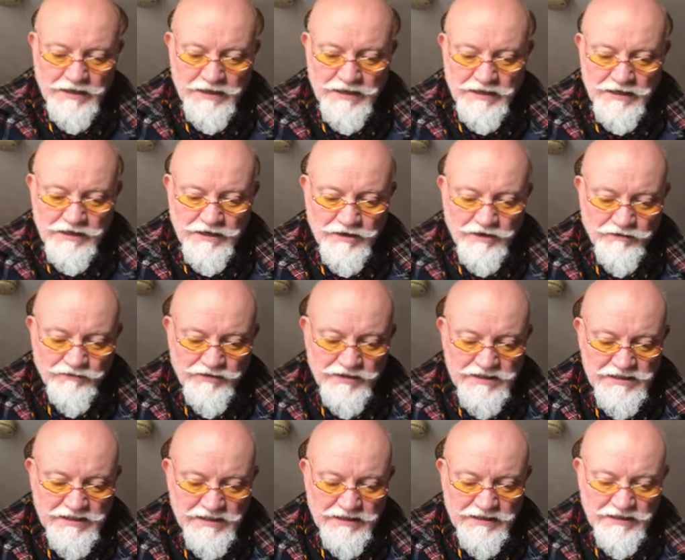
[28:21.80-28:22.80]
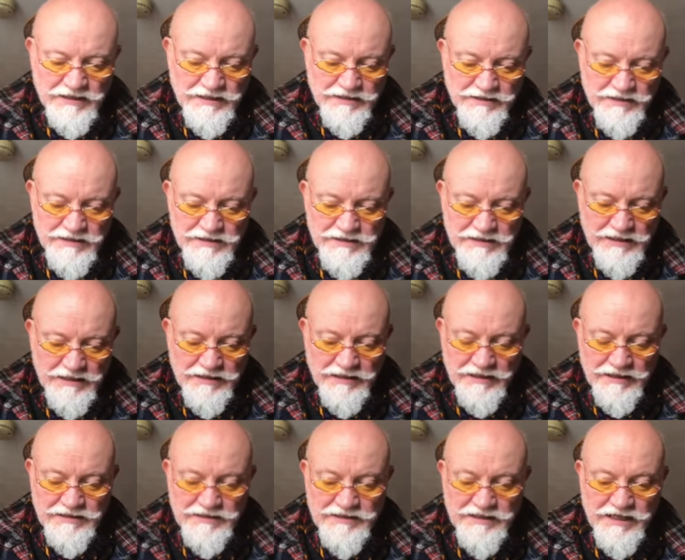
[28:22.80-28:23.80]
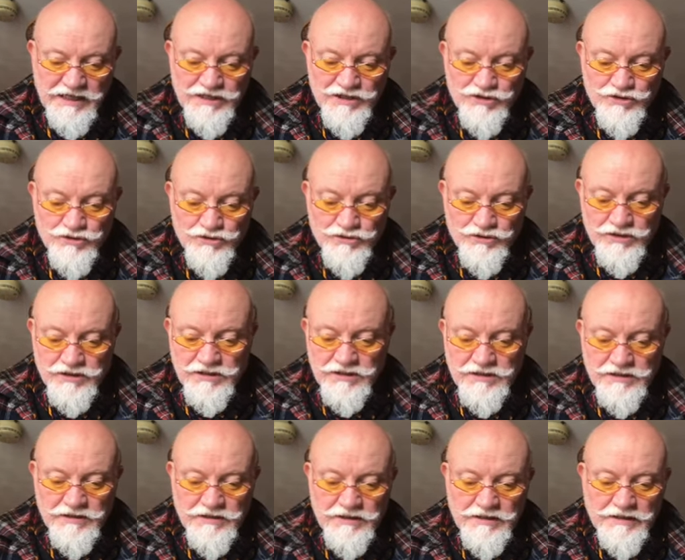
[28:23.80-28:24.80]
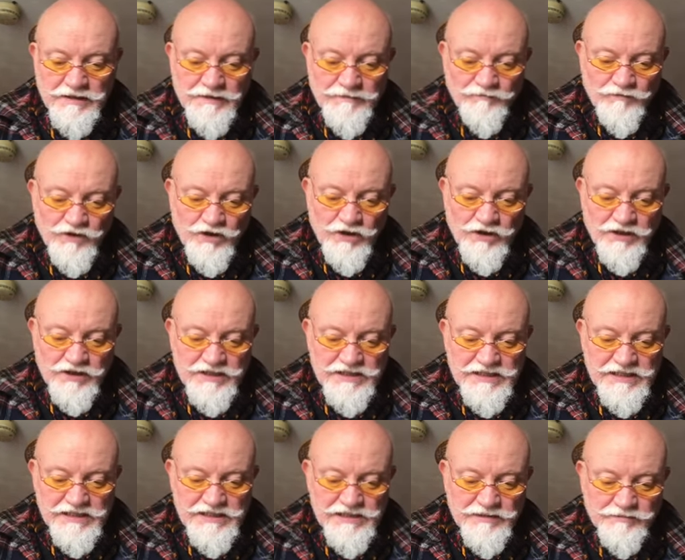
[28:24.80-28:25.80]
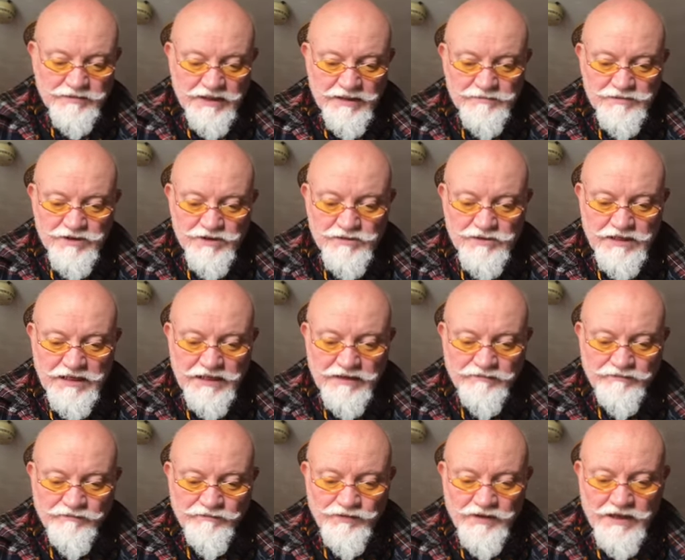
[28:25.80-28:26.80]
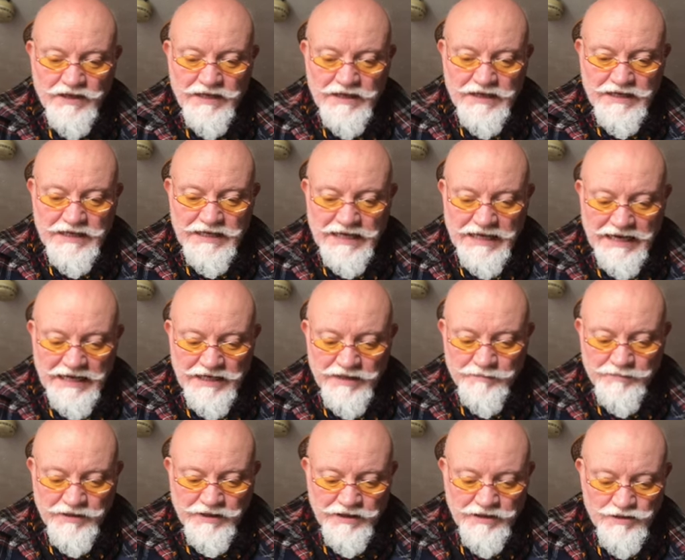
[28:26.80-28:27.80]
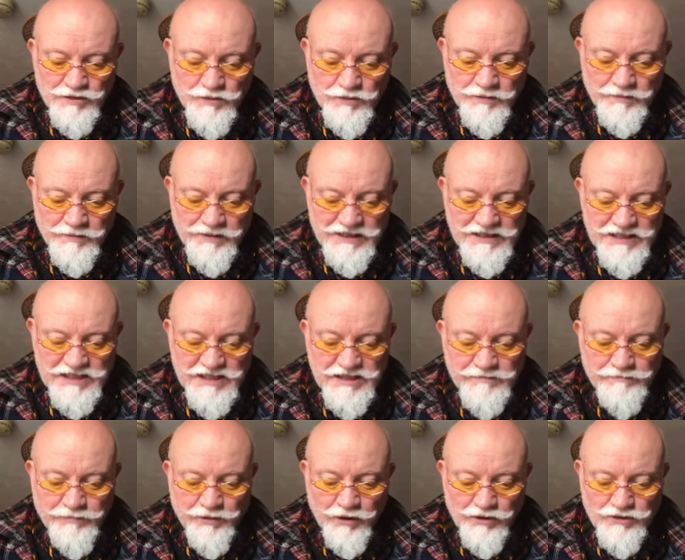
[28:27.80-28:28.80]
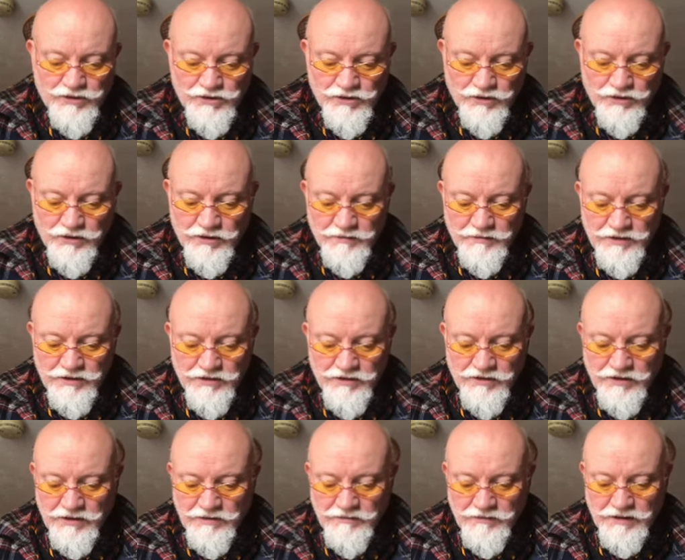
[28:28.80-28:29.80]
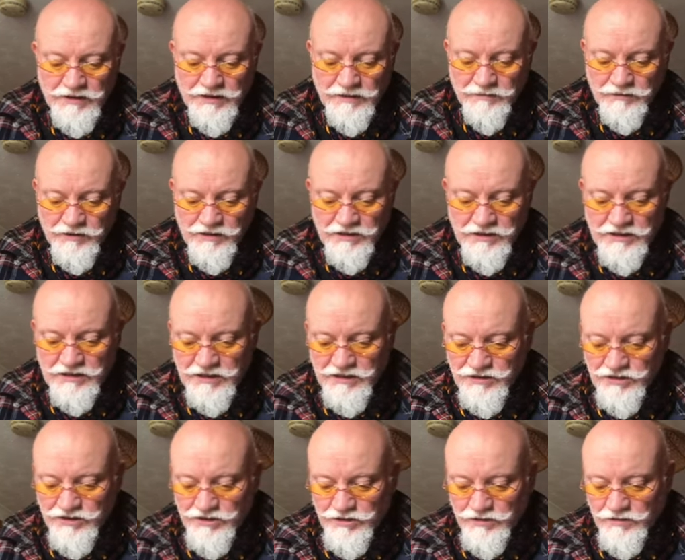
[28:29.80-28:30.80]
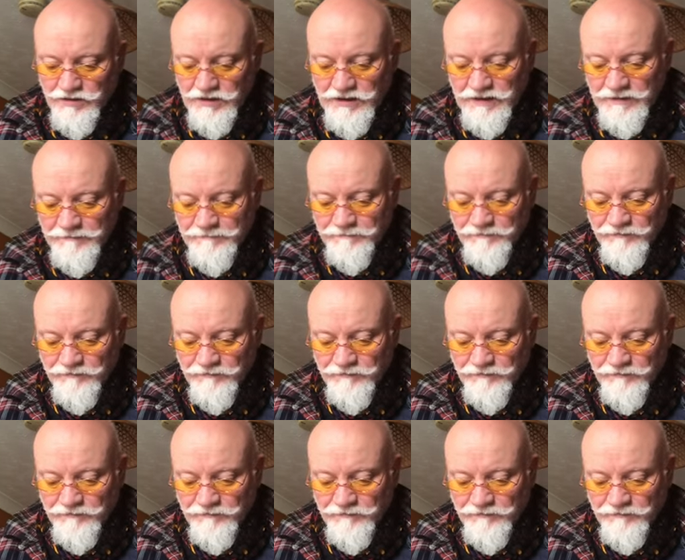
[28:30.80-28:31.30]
And I love this idea, these kind of like dangerous, you know, you see sometimes those kind of caterpillars with big spots on them and you think, well, I'm not going to touch you. I'll get,